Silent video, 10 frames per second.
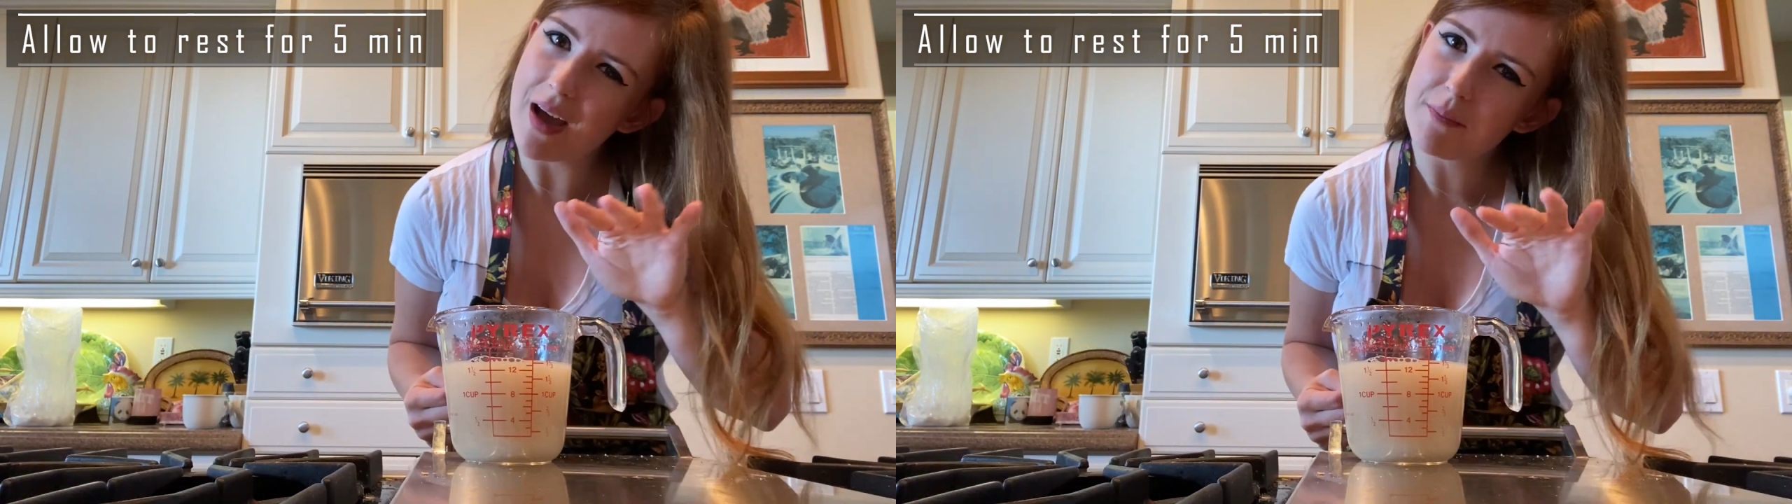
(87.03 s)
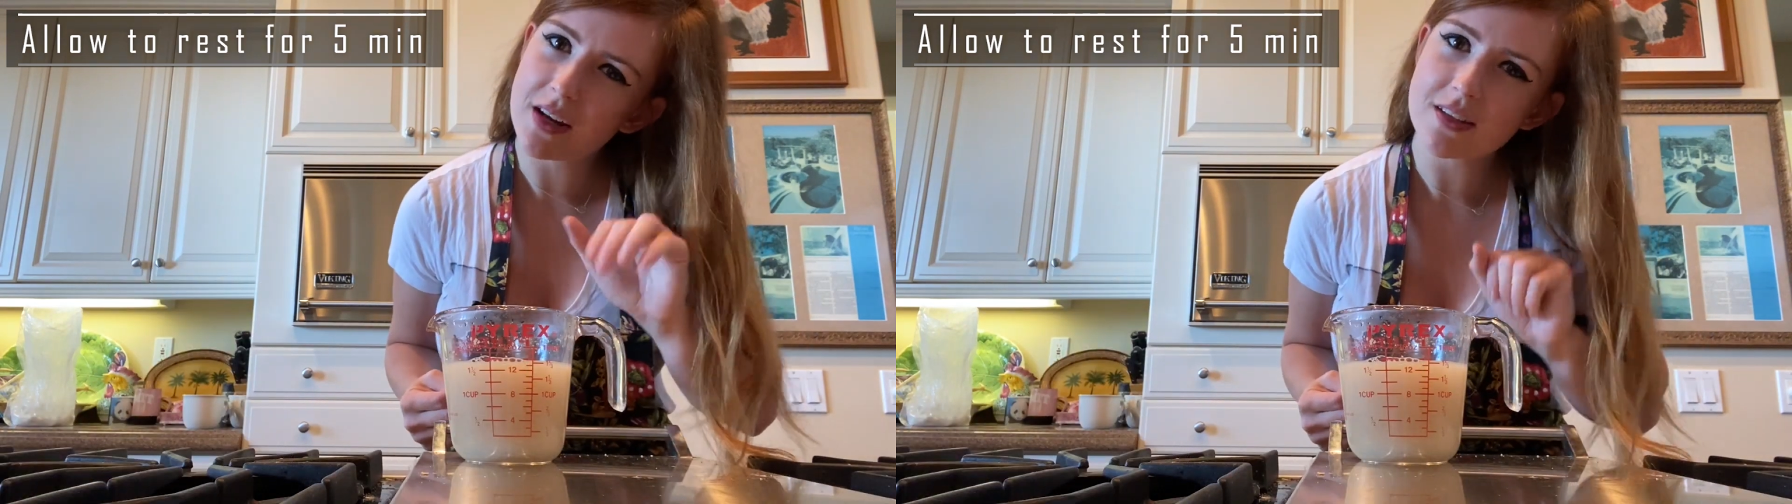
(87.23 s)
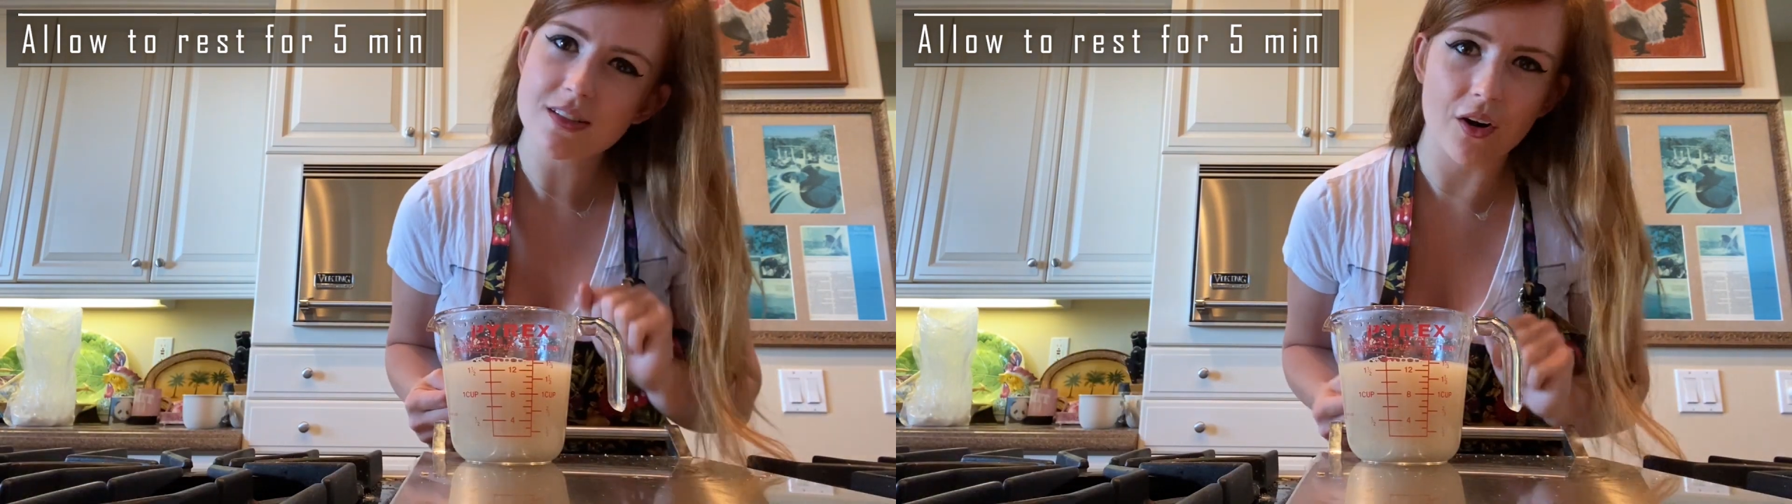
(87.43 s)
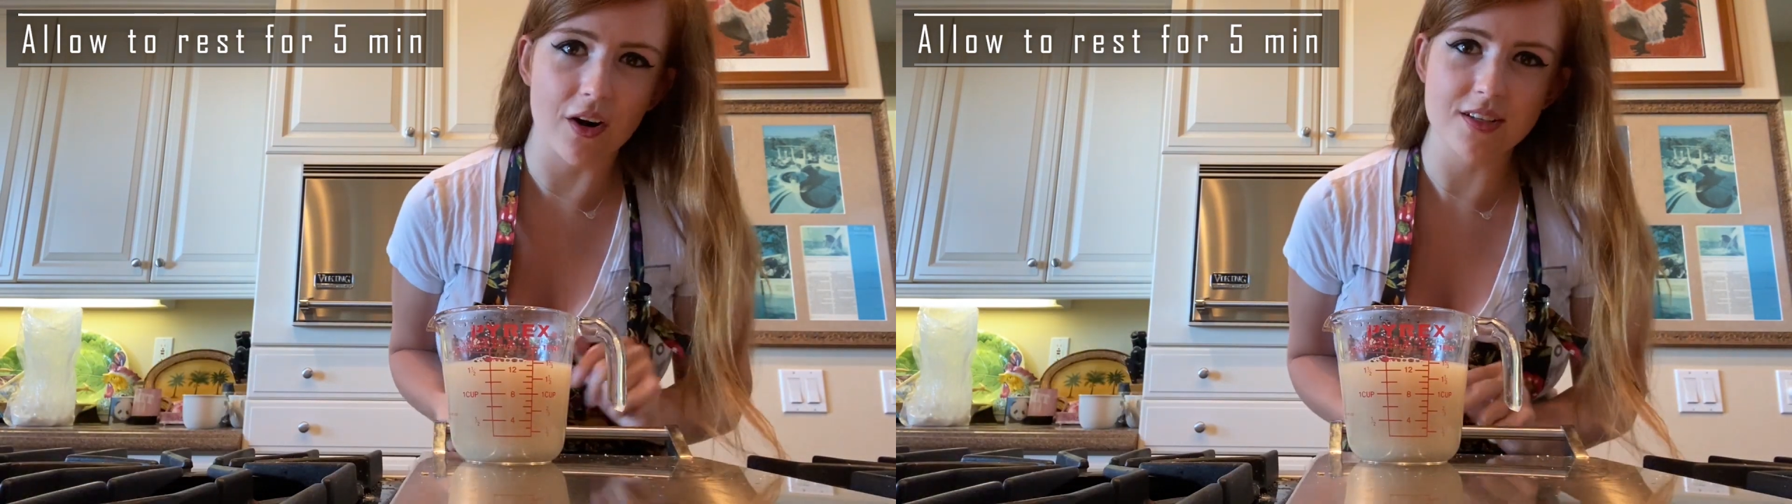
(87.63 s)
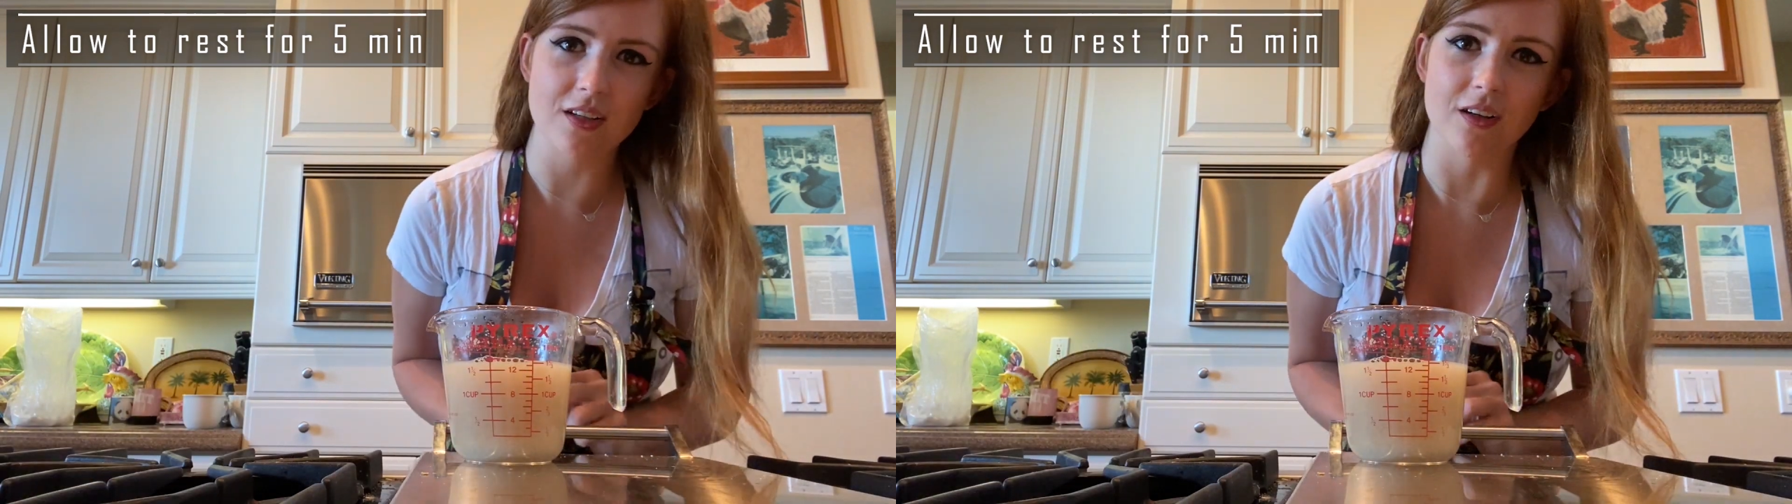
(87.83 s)
5 minutes
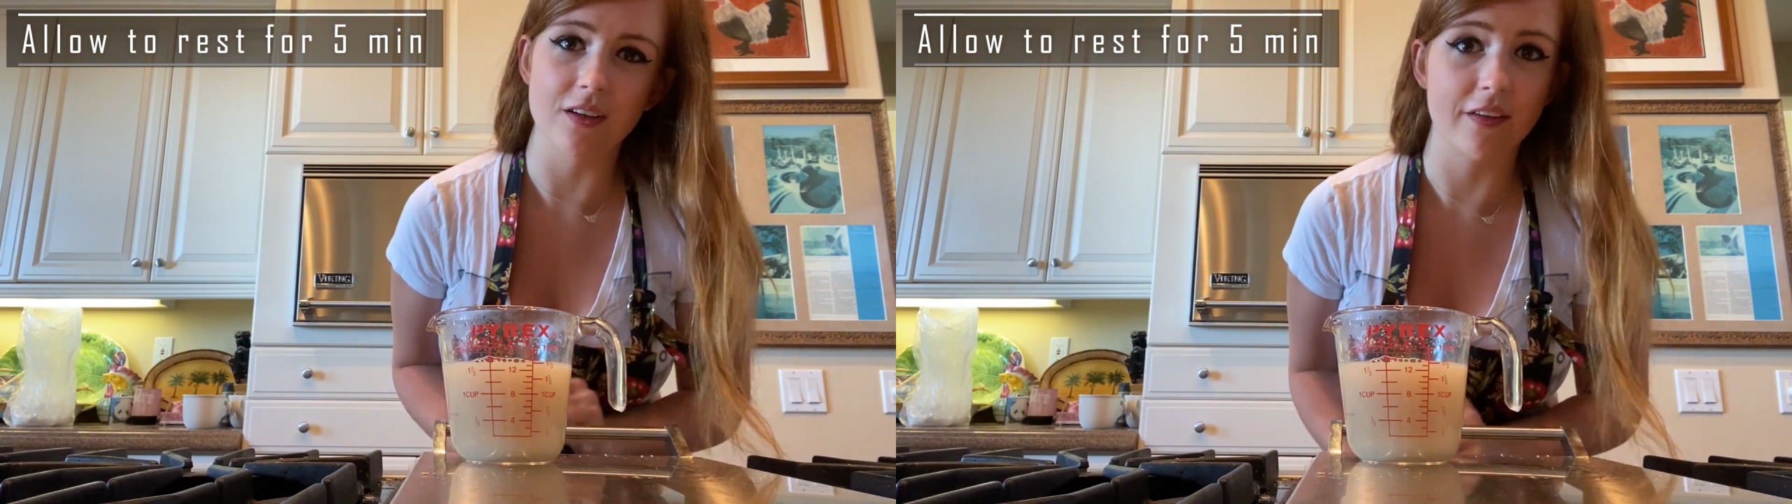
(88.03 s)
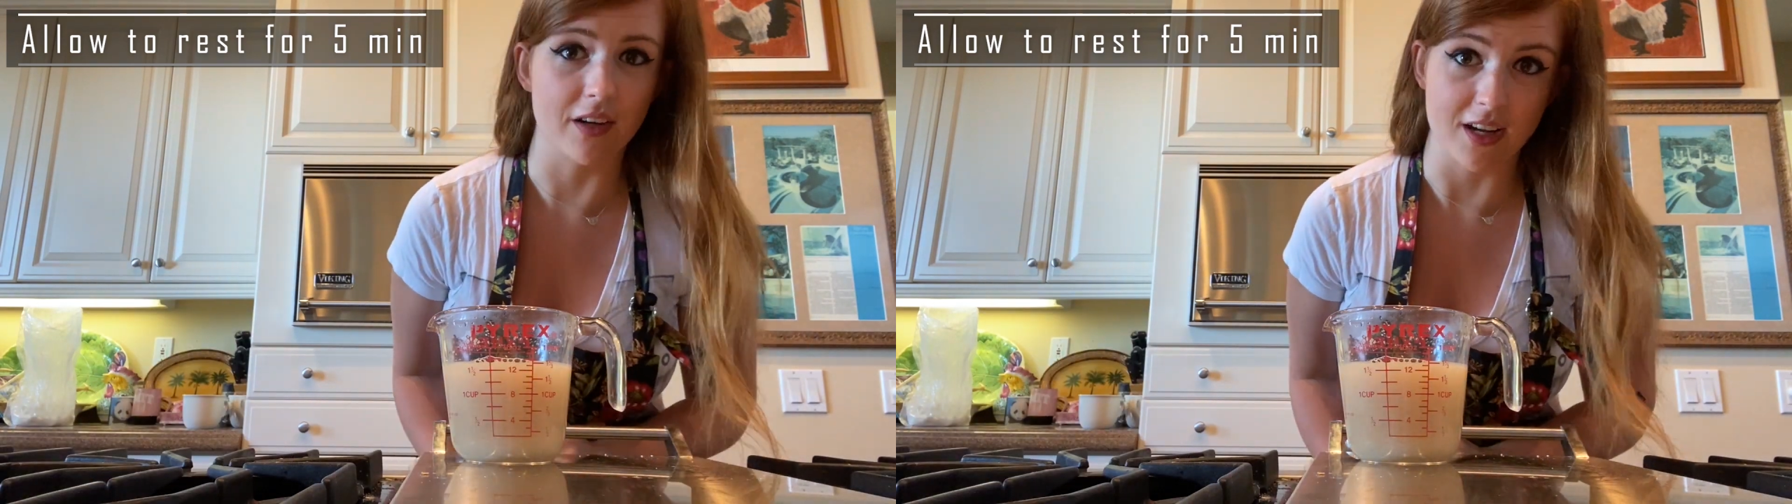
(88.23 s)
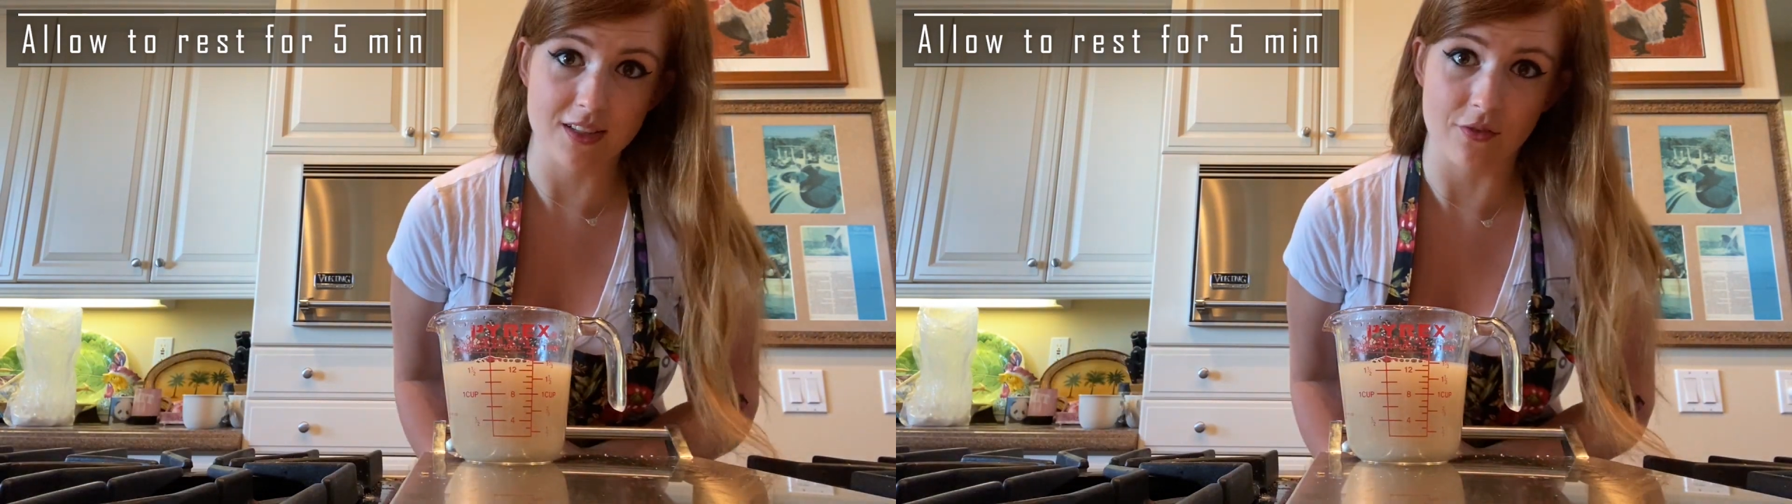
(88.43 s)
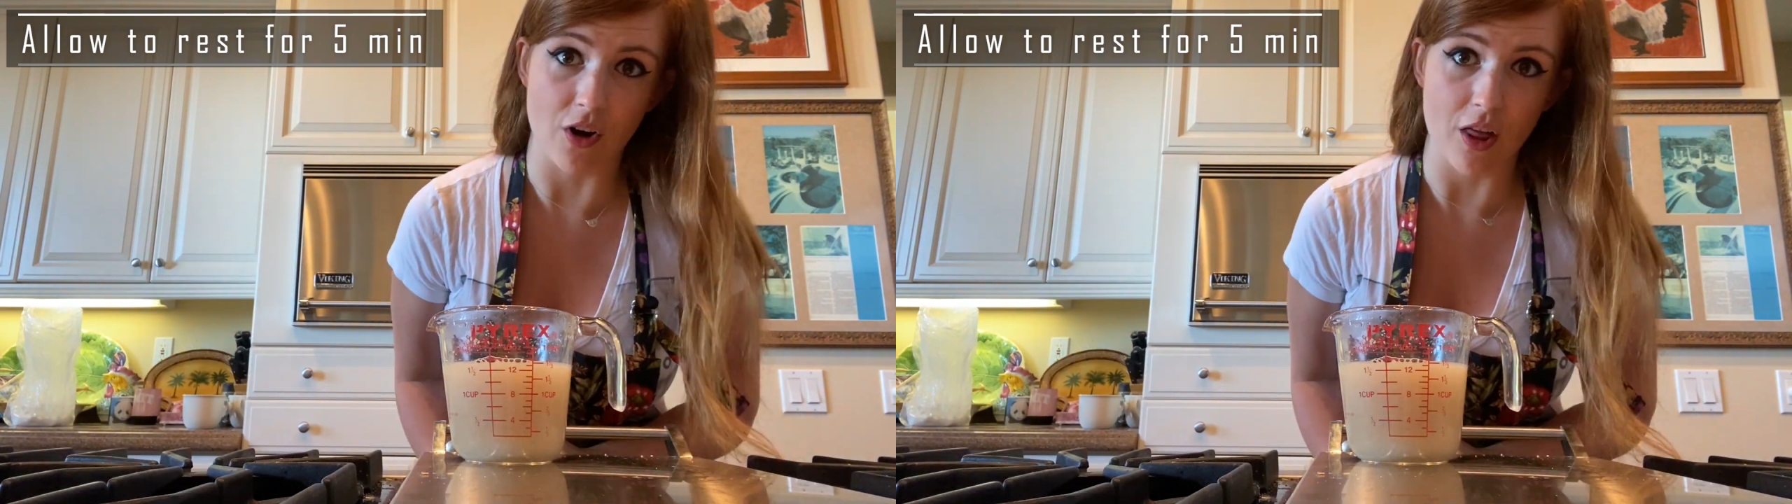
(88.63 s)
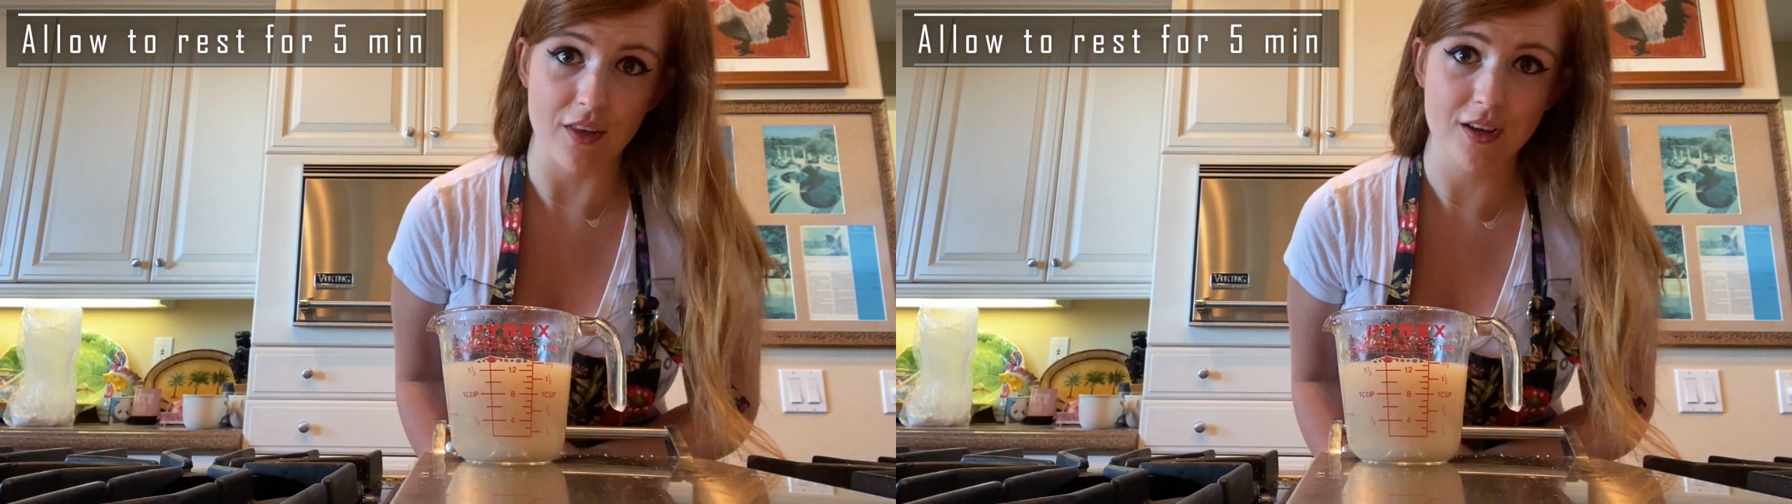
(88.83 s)
or until they're nice and
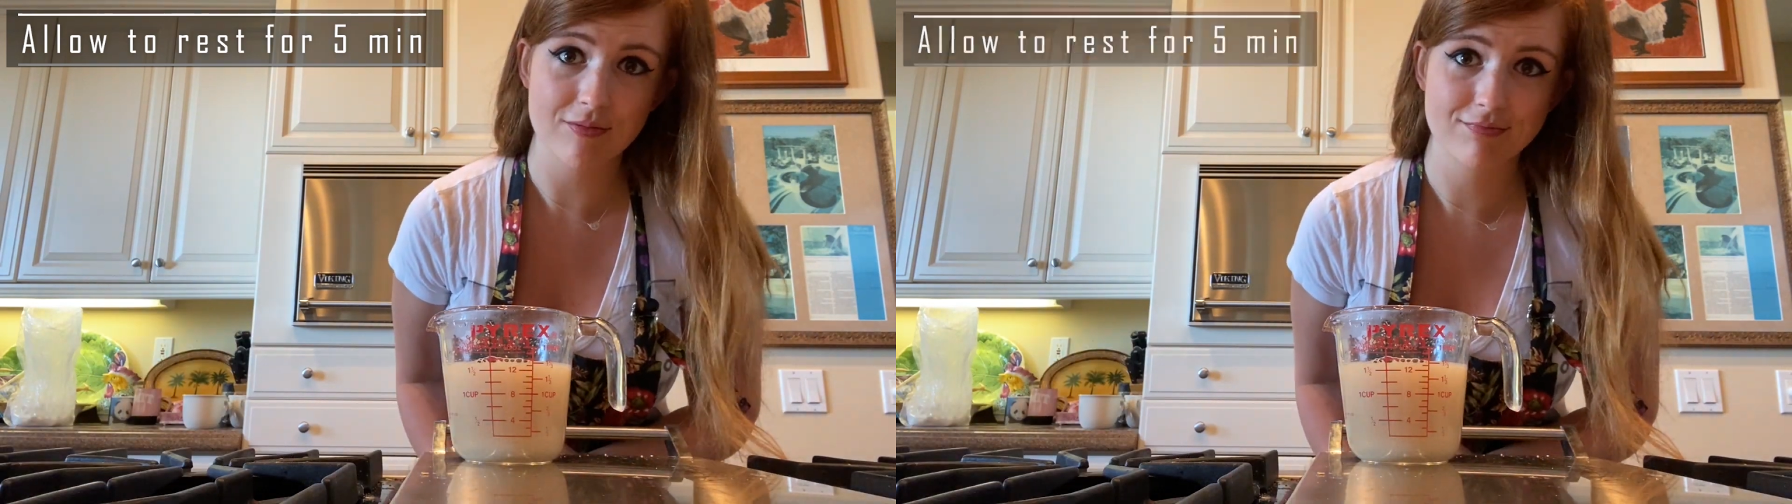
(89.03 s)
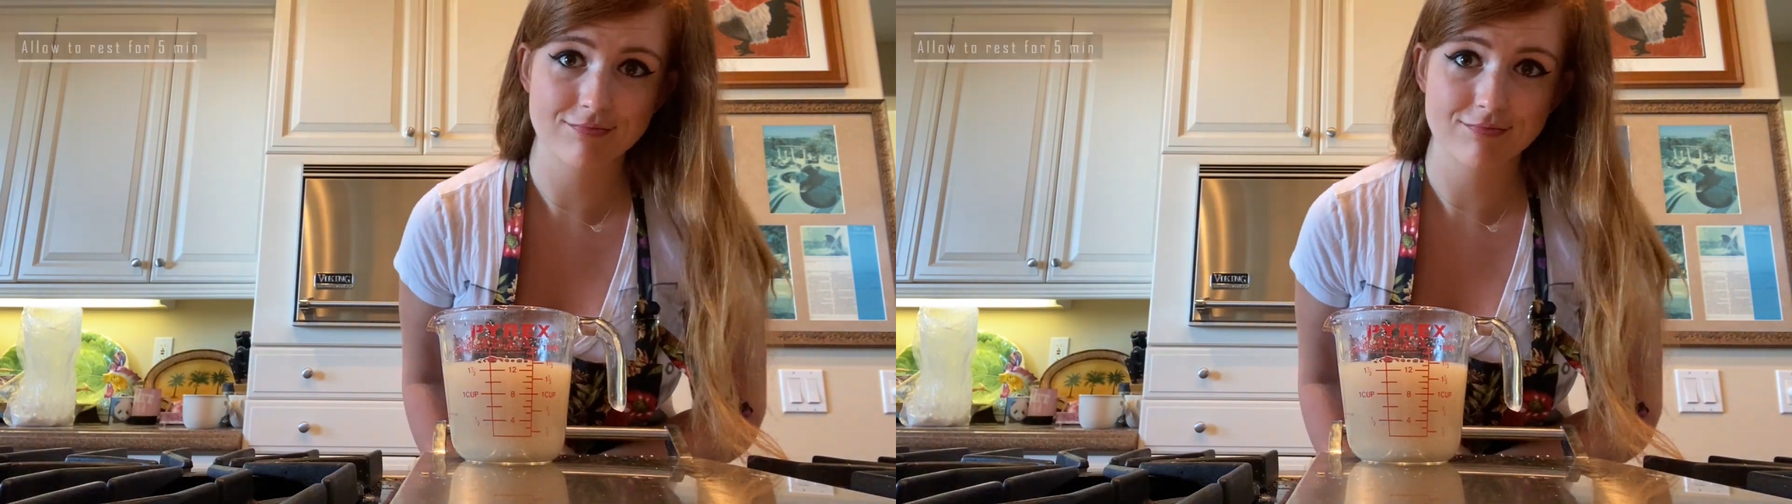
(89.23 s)
frothy.